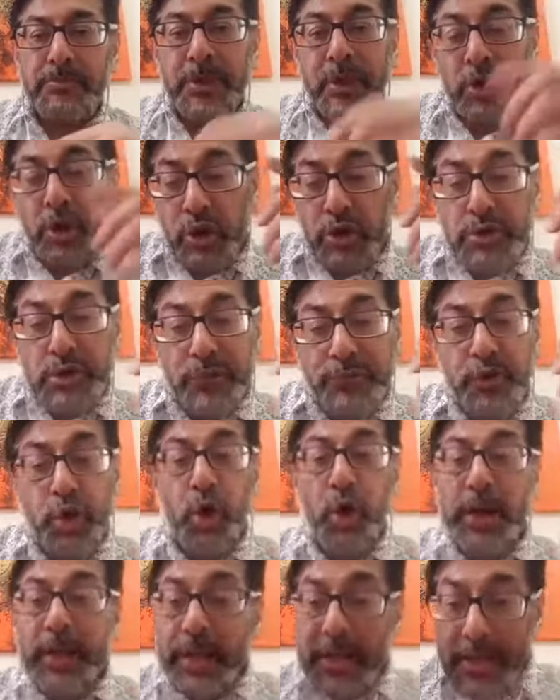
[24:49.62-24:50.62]
because of
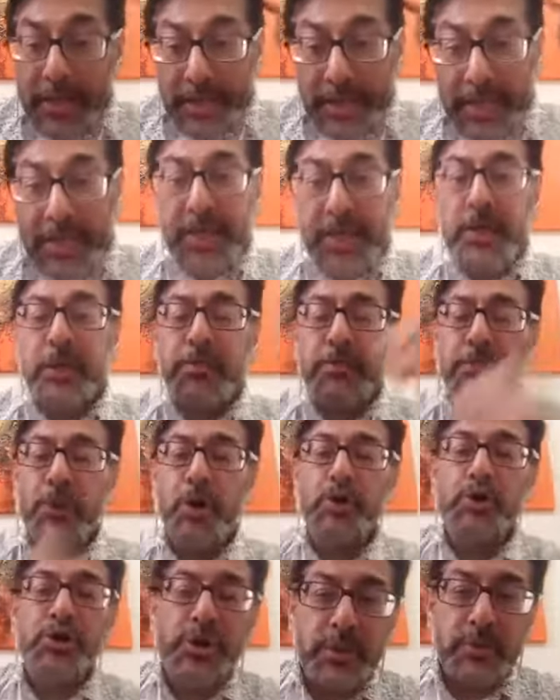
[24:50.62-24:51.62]
your
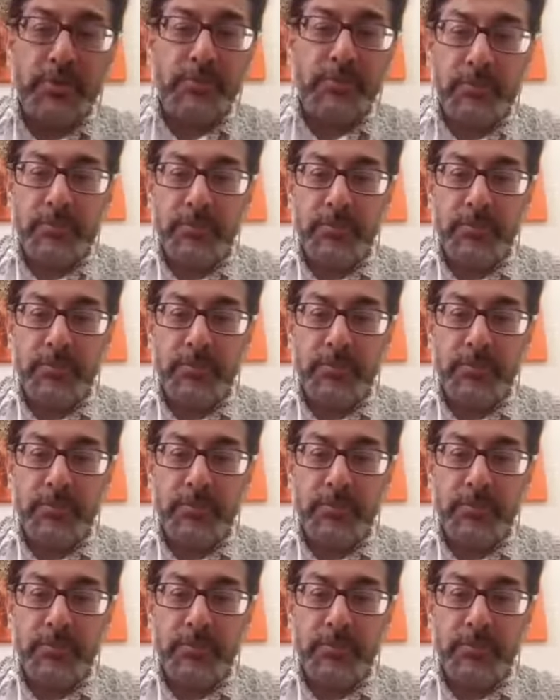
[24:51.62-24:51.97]
emotion.